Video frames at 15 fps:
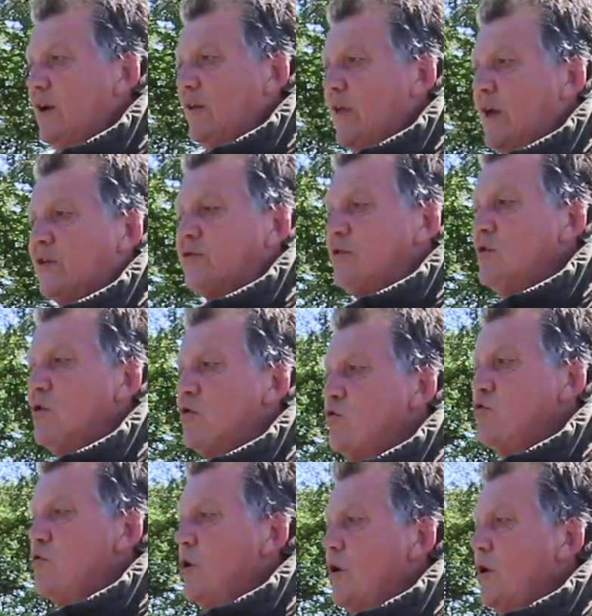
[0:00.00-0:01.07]
There's
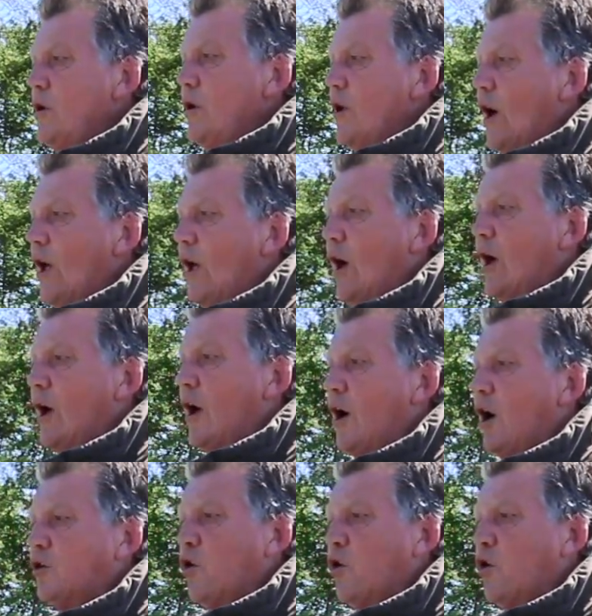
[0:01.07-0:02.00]
no a